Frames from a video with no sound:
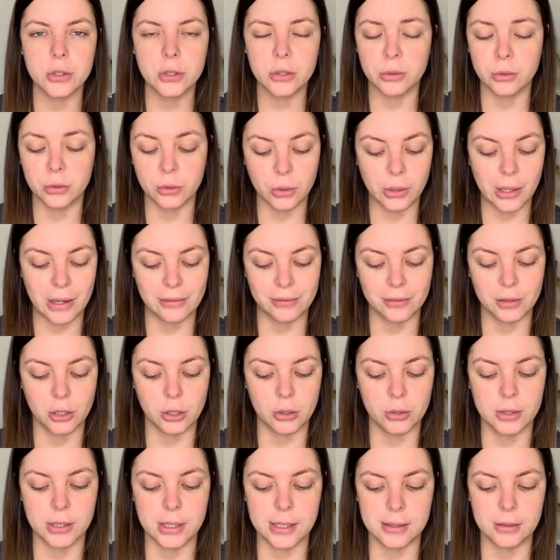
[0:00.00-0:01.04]
or however
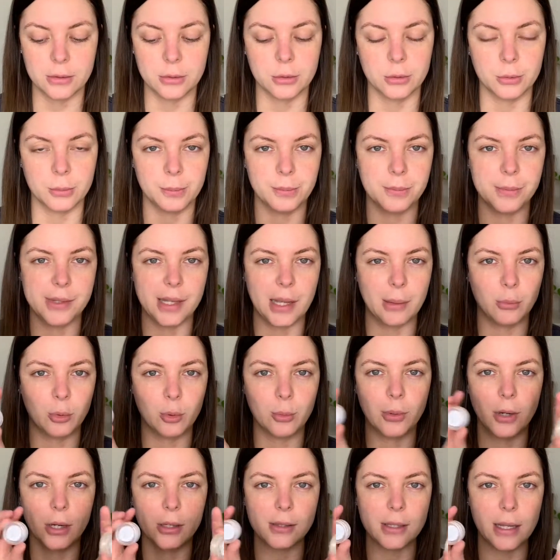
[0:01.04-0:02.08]
long these little sample
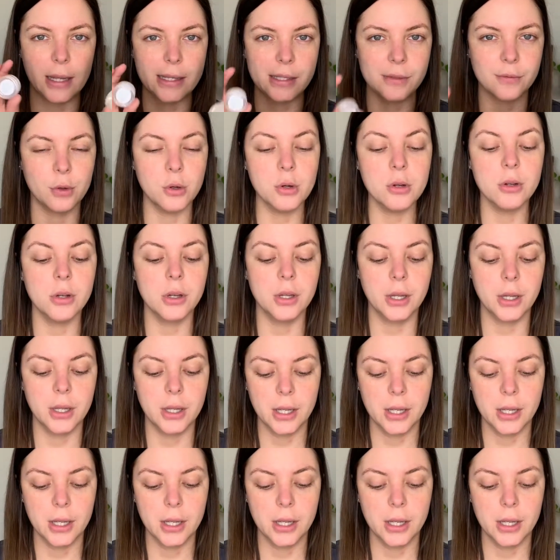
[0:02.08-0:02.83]
pots last for,